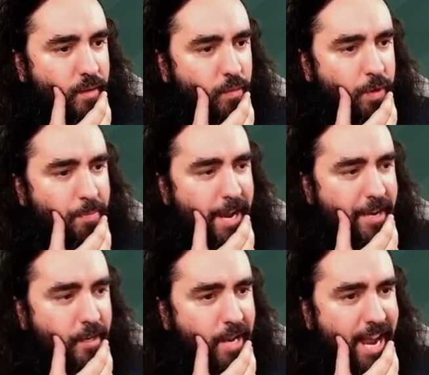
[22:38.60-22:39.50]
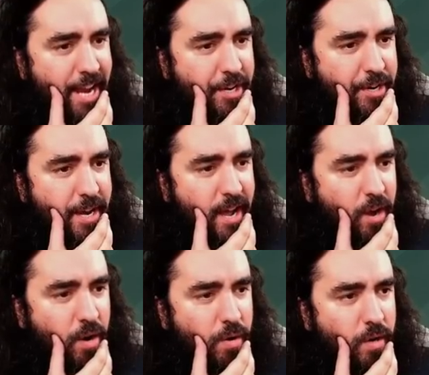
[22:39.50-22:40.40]
We're playing the land here
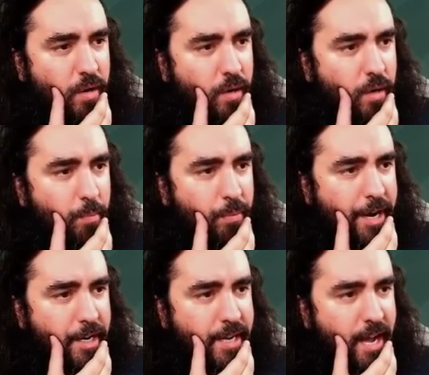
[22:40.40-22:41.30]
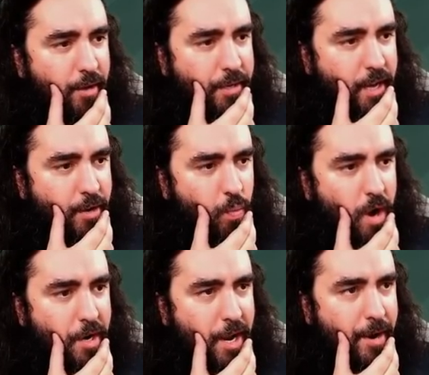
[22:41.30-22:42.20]
now. And bringing down another
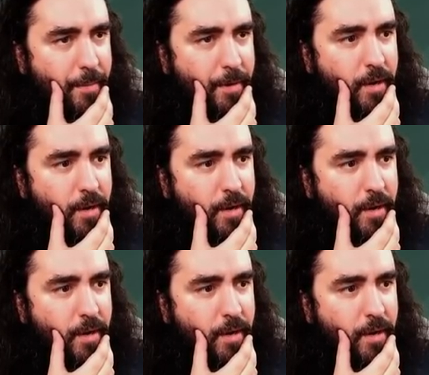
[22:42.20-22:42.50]
one here.